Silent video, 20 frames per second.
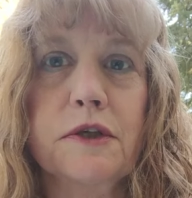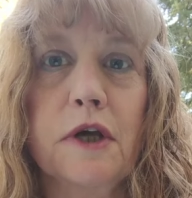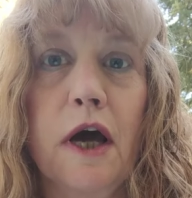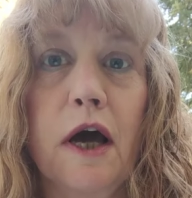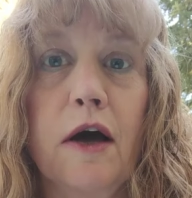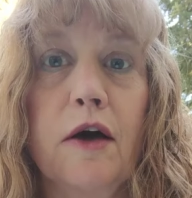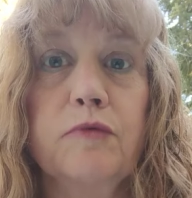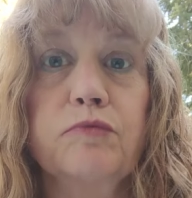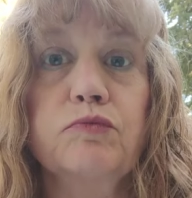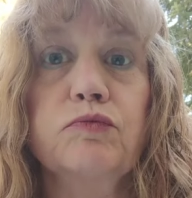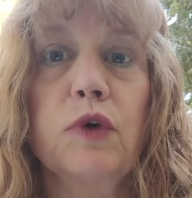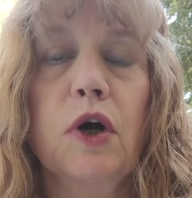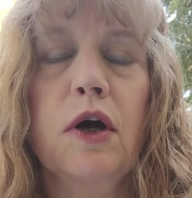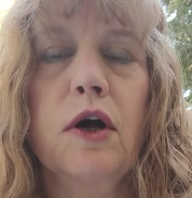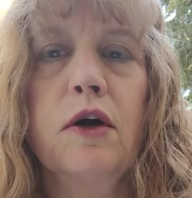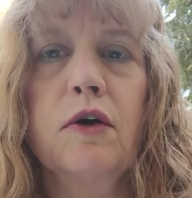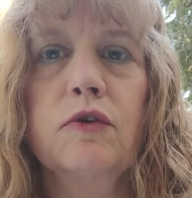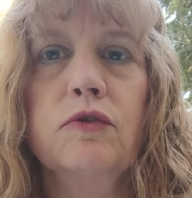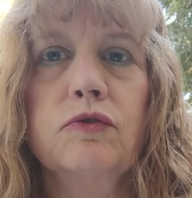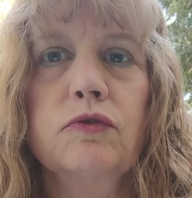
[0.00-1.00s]
Tom
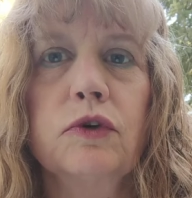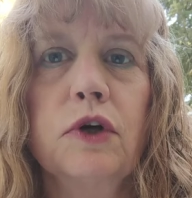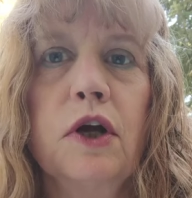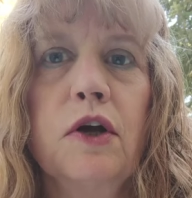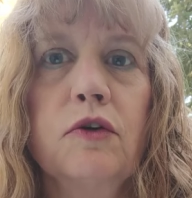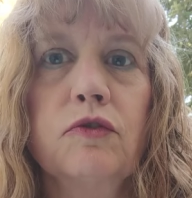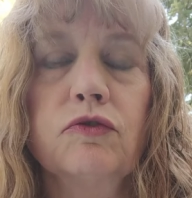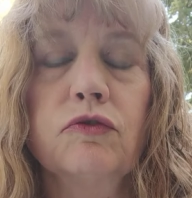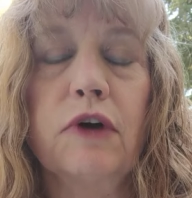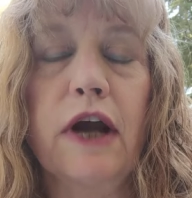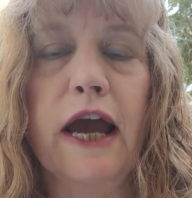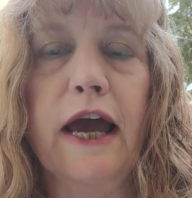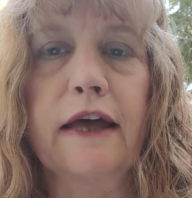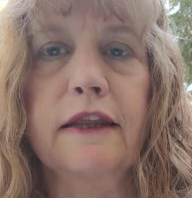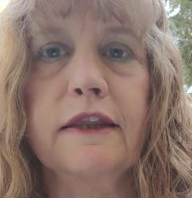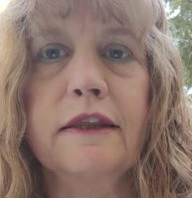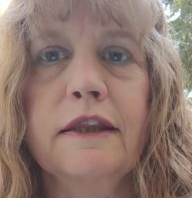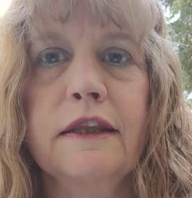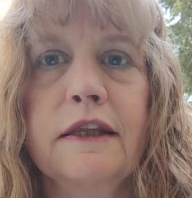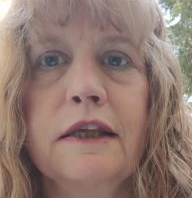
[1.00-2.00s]

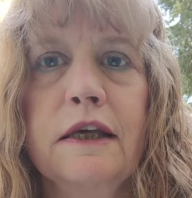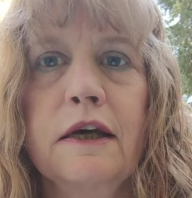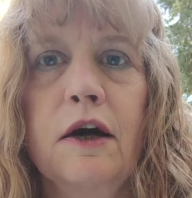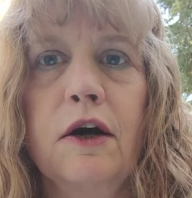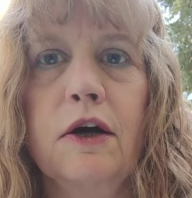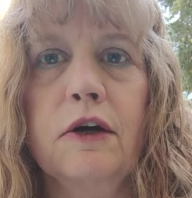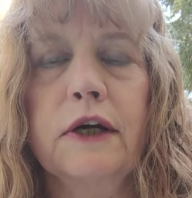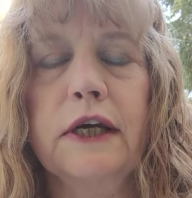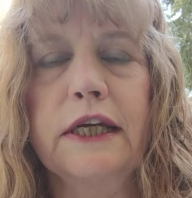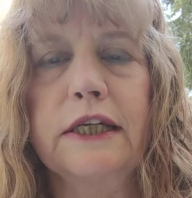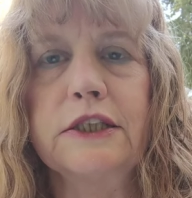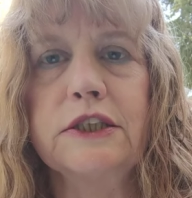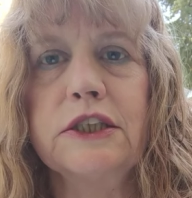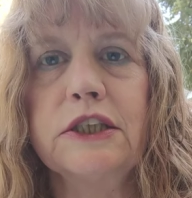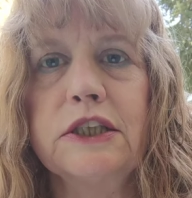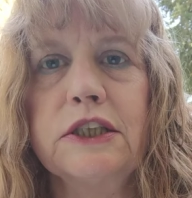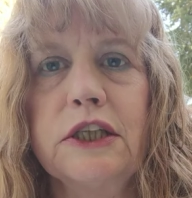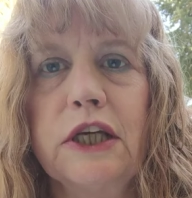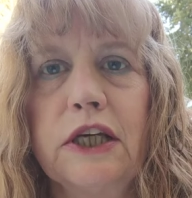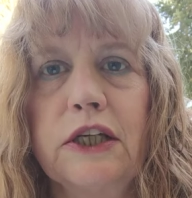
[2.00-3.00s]
Rath,
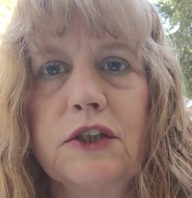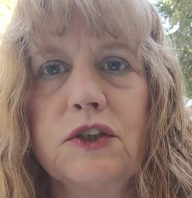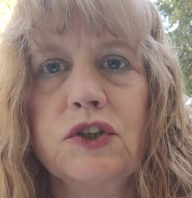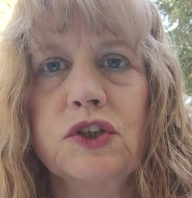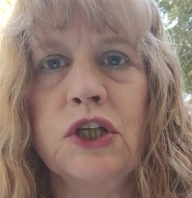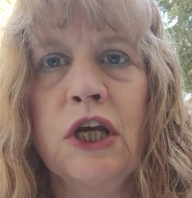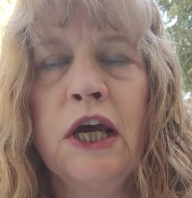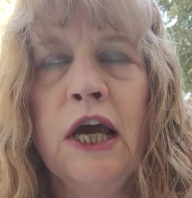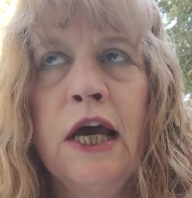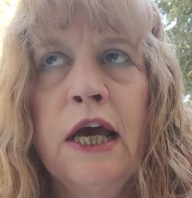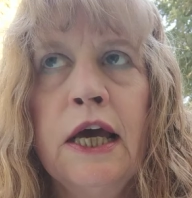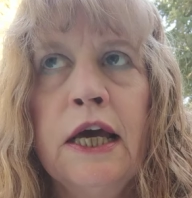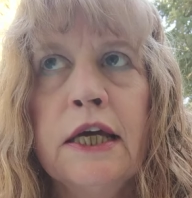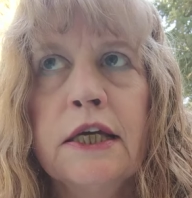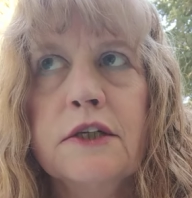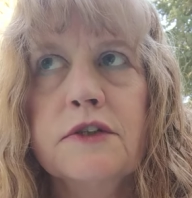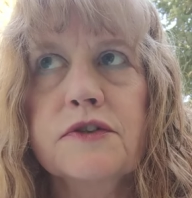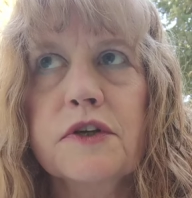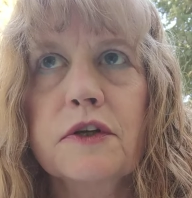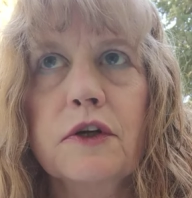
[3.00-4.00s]
R-A-T-H.
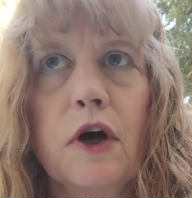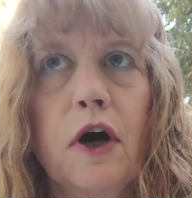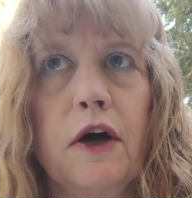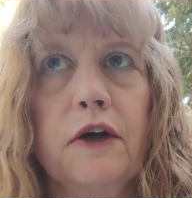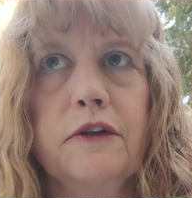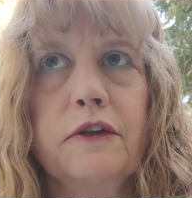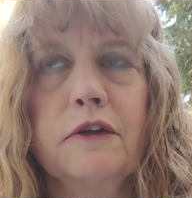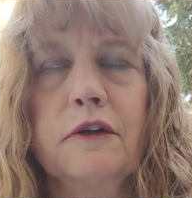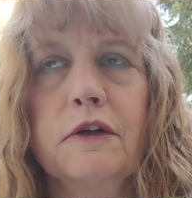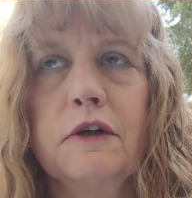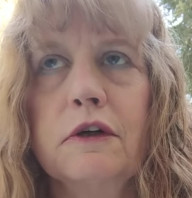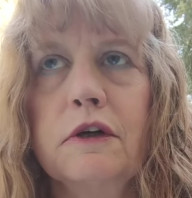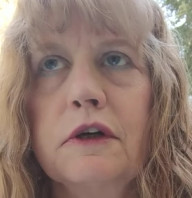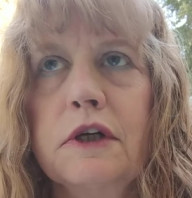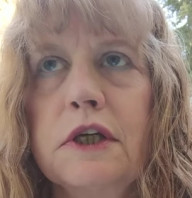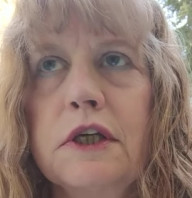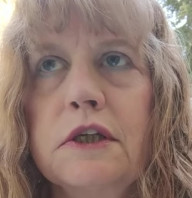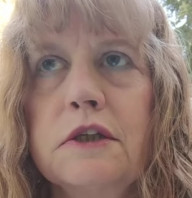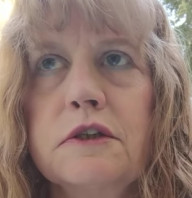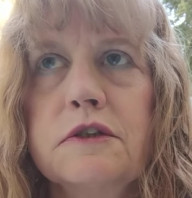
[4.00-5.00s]
He's an author.
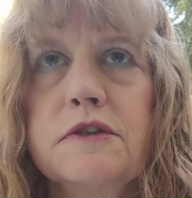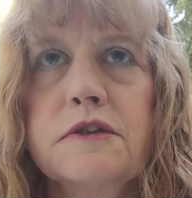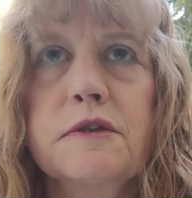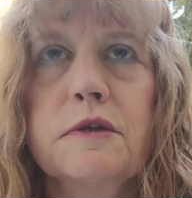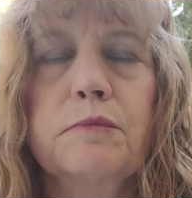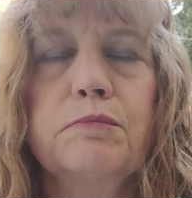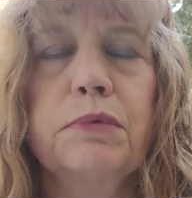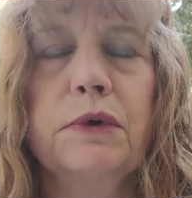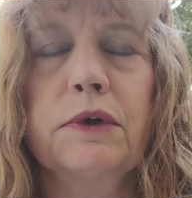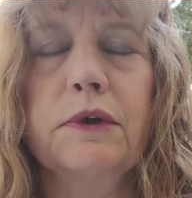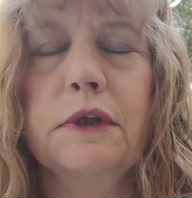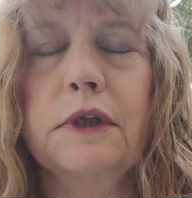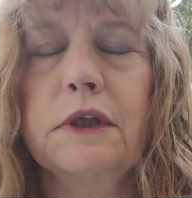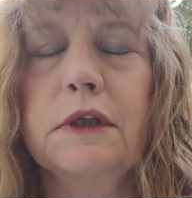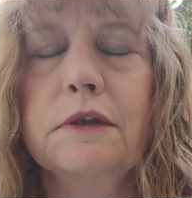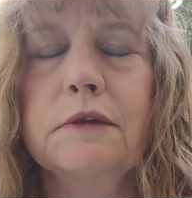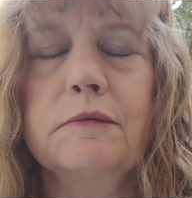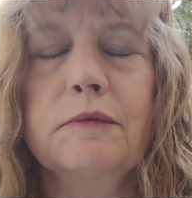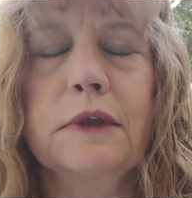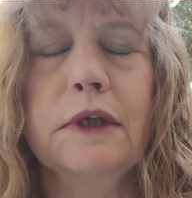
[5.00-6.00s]
He's a
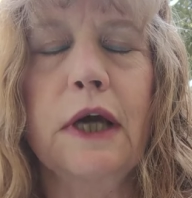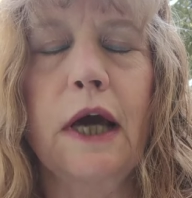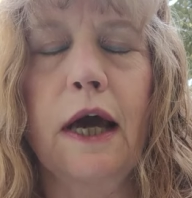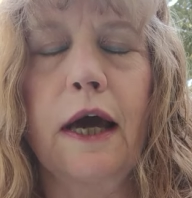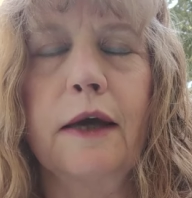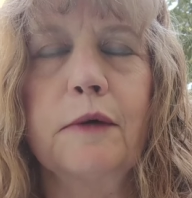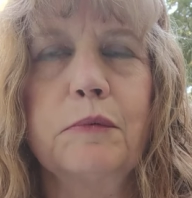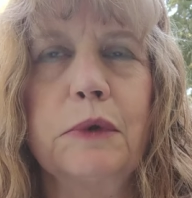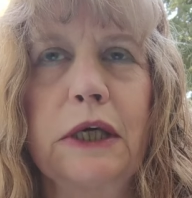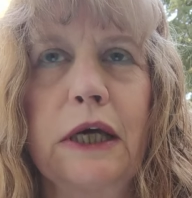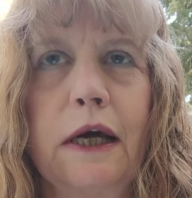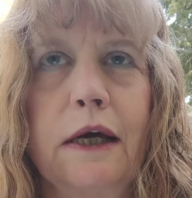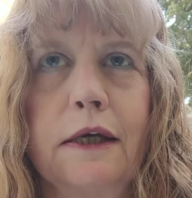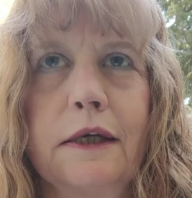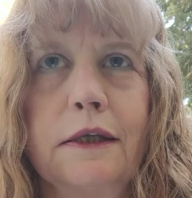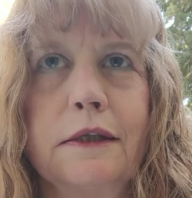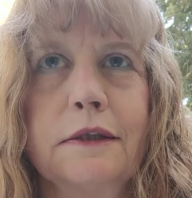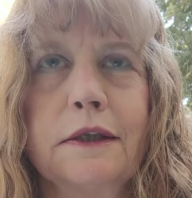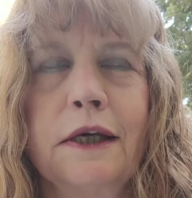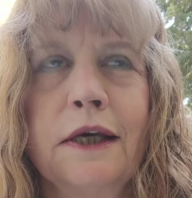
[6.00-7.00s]
brilliant guy
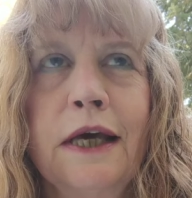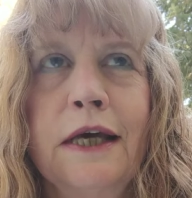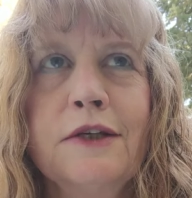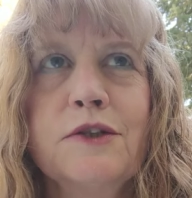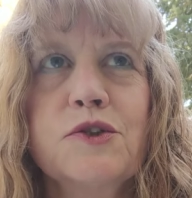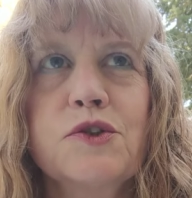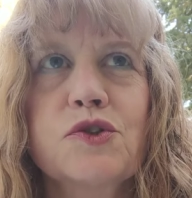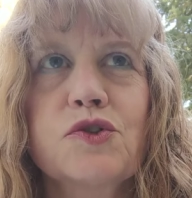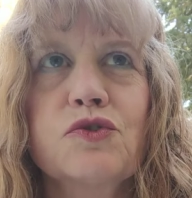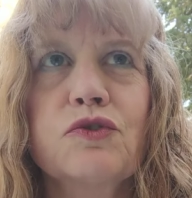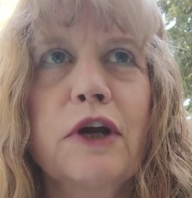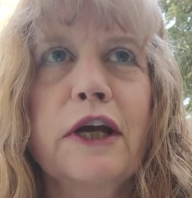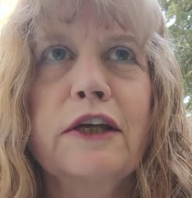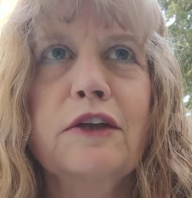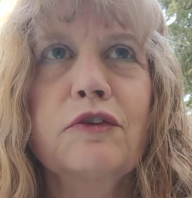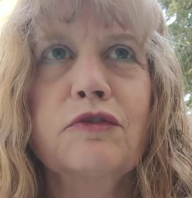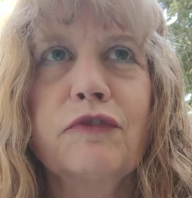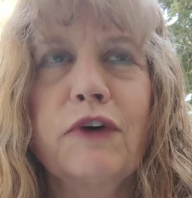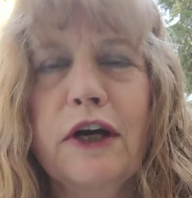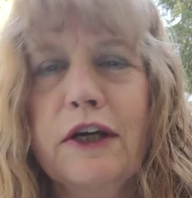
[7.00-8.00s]
behind
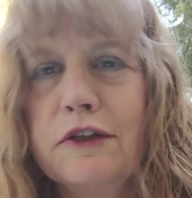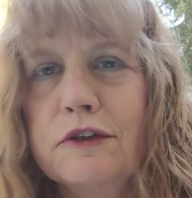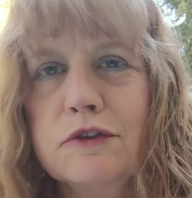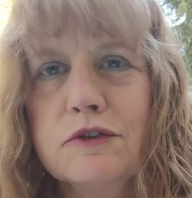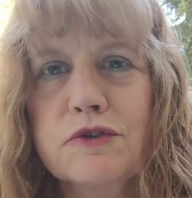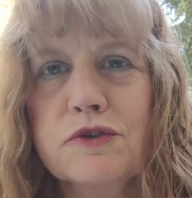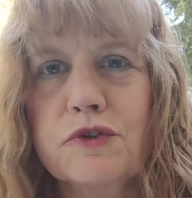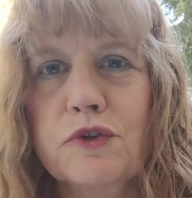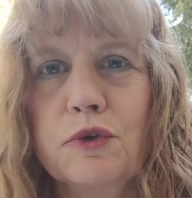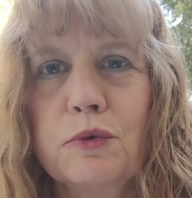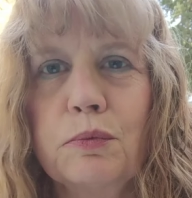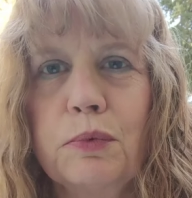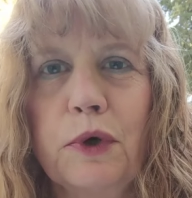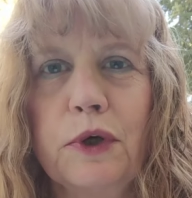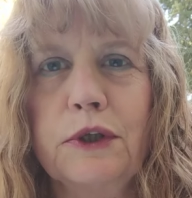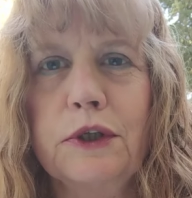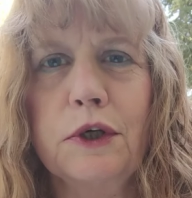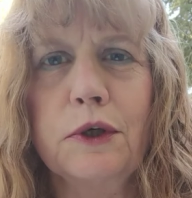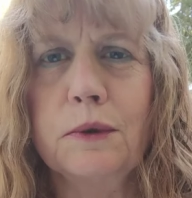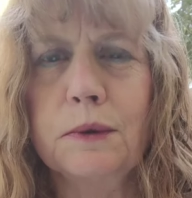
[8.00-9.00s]
Strength Finders
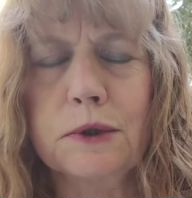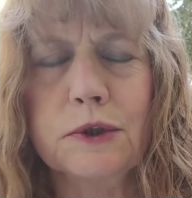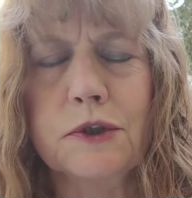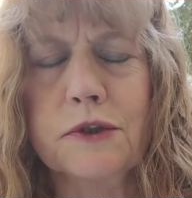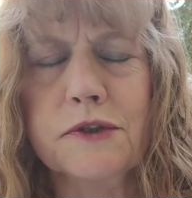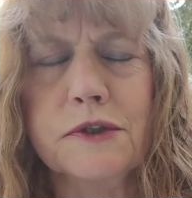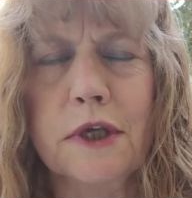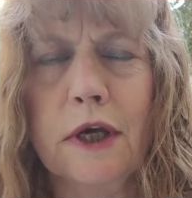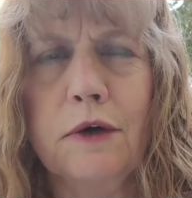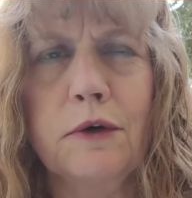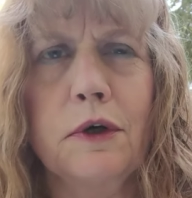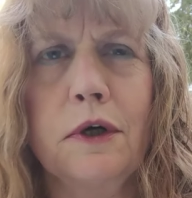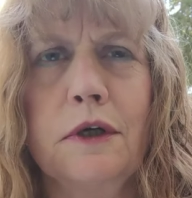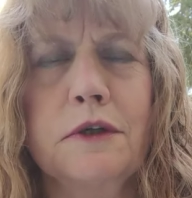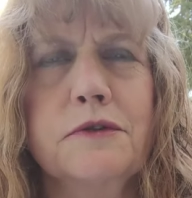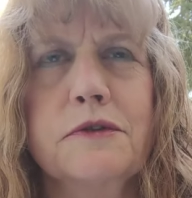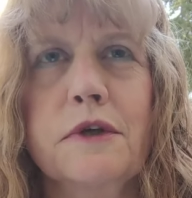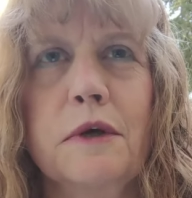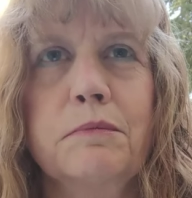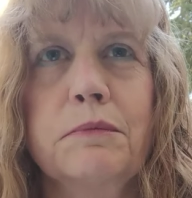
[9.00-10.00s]
2.0, which is now
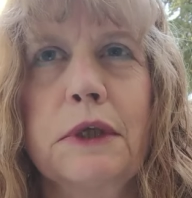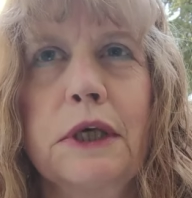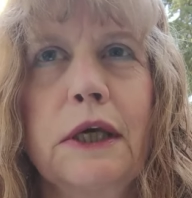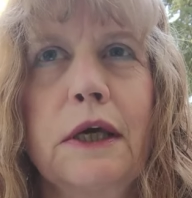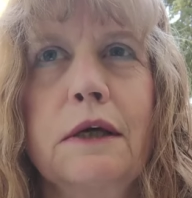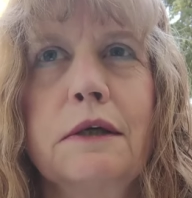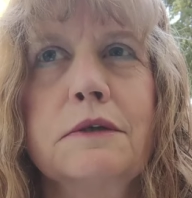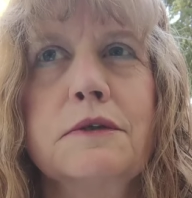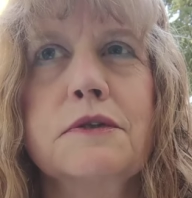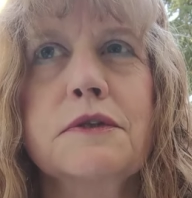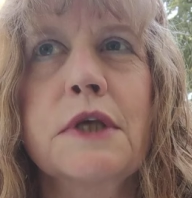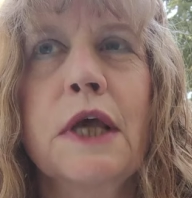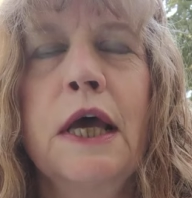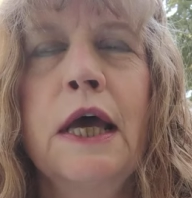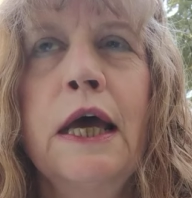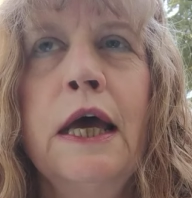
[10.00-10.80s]
called something else.